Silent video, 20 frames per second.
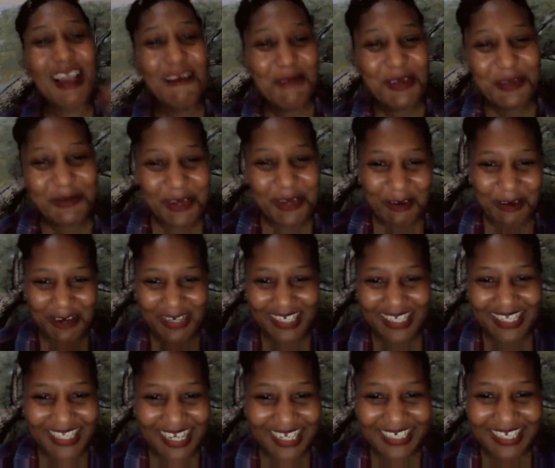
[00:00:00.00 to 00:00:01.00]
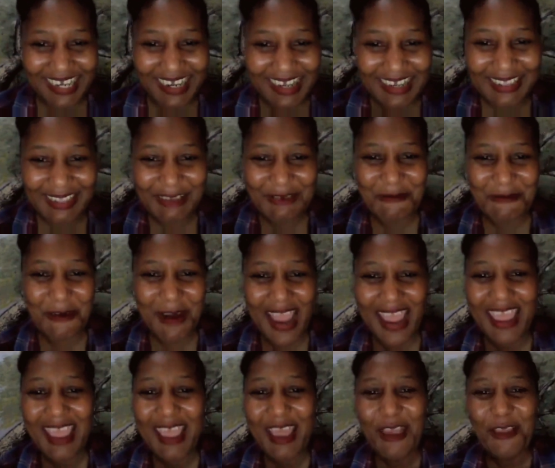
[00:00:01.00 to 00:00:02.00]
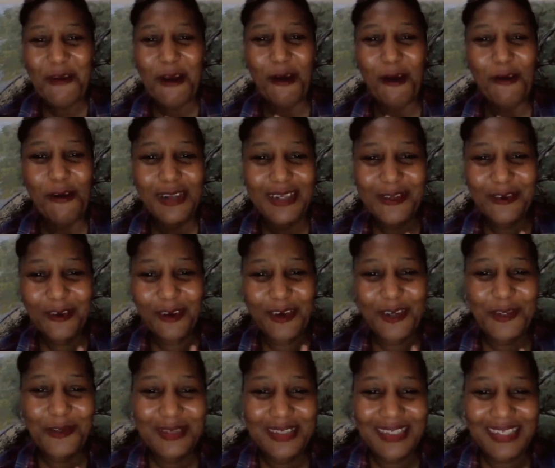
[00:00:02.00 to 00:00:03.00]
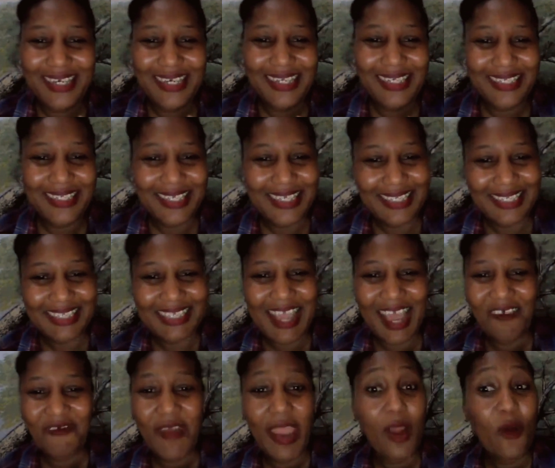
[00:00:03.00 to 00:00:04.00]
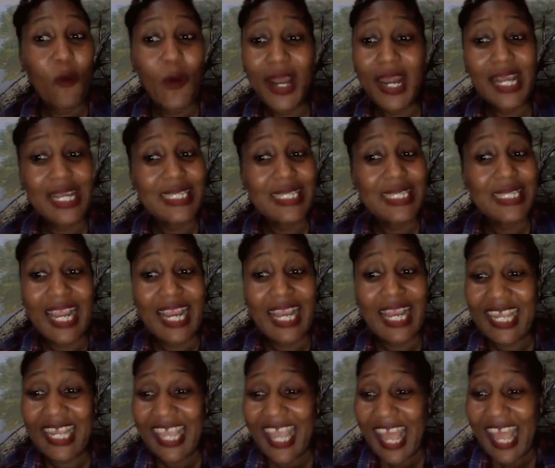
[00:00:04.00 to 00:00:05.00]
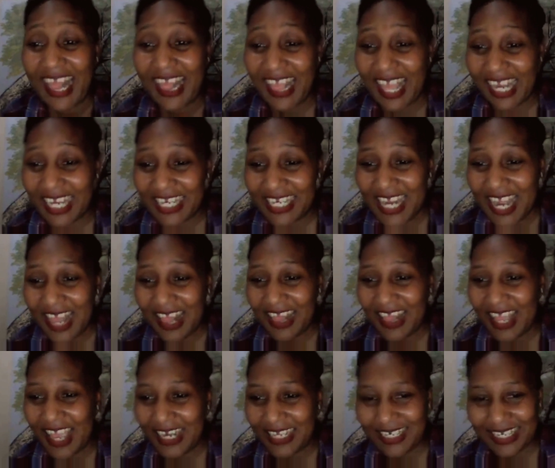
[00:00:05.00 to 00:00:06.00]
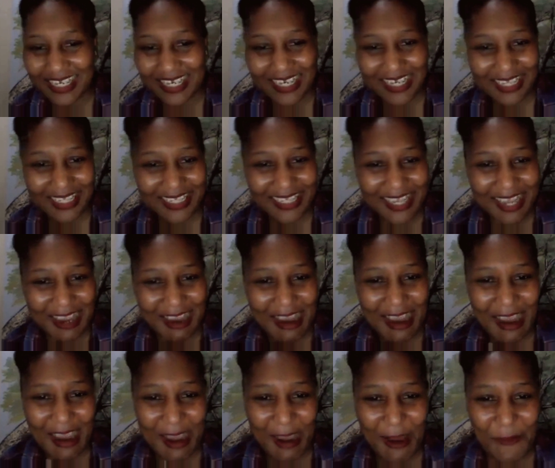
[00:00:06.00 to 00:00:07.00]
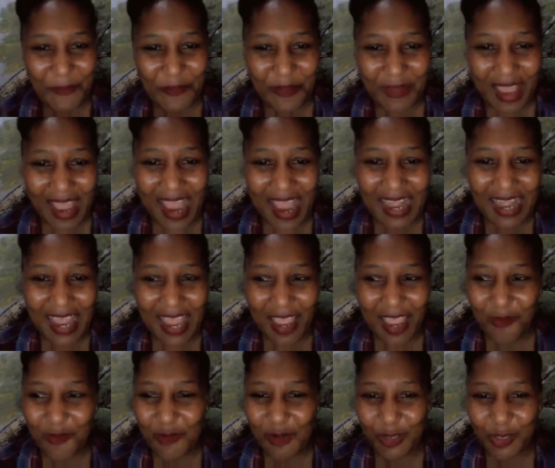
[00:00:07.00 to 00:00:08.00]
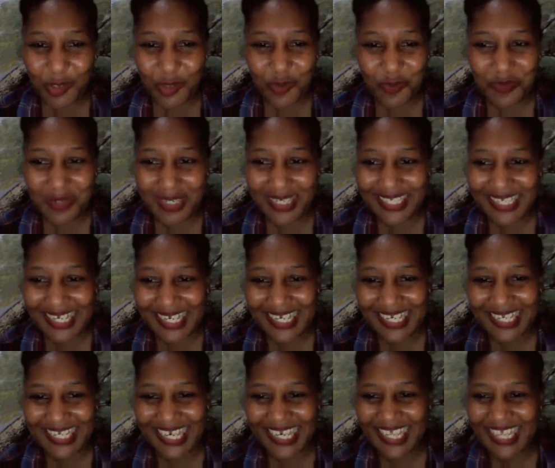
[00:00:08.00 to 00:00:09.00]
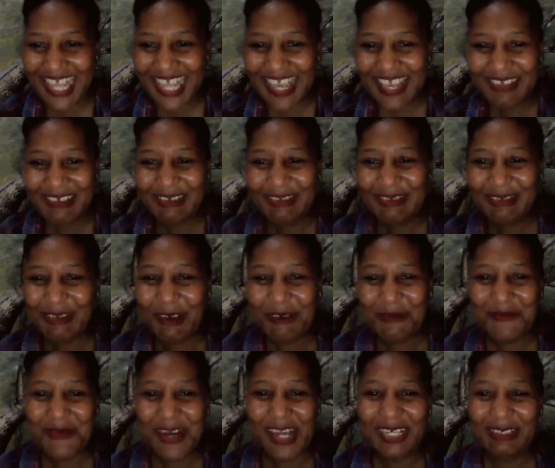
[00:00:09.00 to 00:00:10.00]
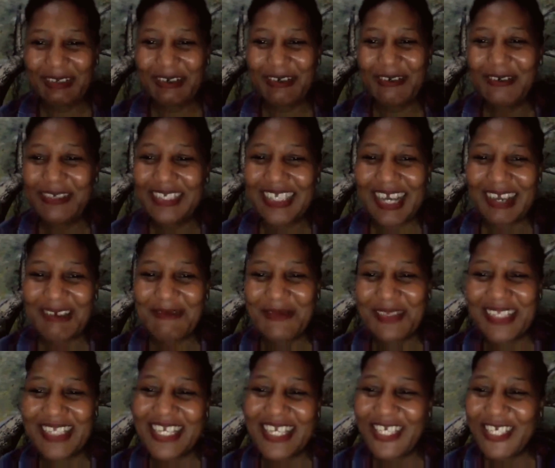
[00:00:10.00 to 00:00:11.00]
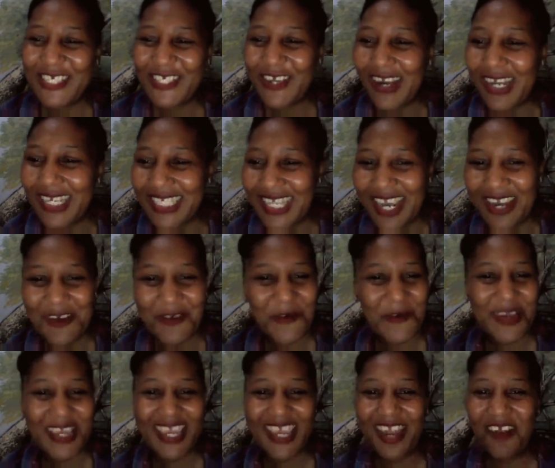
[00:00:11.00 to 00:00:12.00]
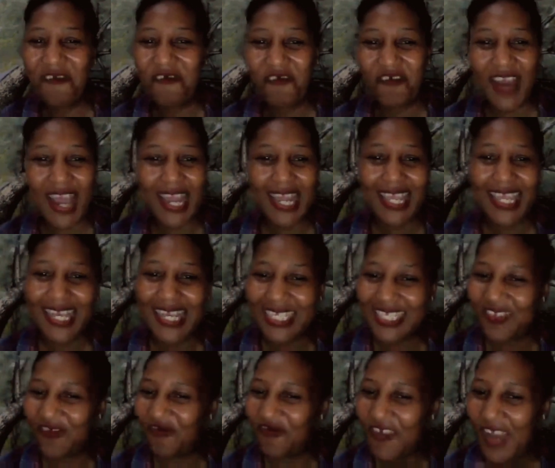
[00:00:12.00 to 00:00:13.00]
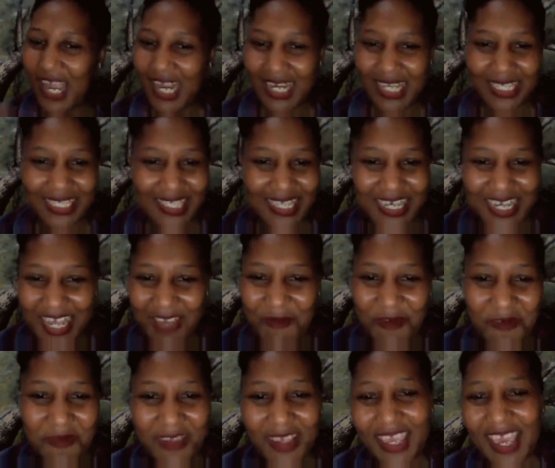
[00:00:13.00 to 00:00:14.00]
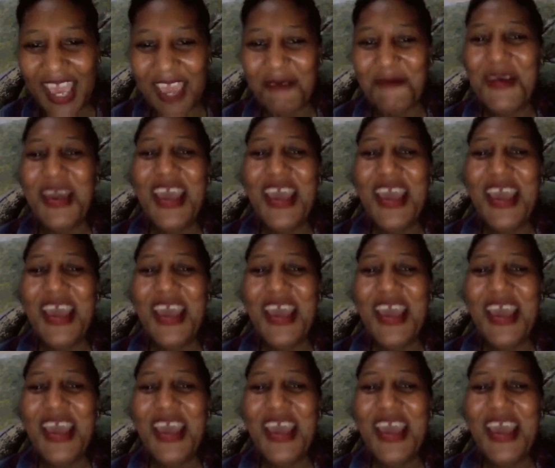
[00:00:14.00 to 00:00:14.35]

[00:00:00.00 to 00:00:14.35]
into a coaching session. Let's see why you're holding on to deleting stuff and what exactly that is unable to be deleted. Thank you so much, Coach Tamsi. Short and quick and fun. Yes, fun is the name of the game.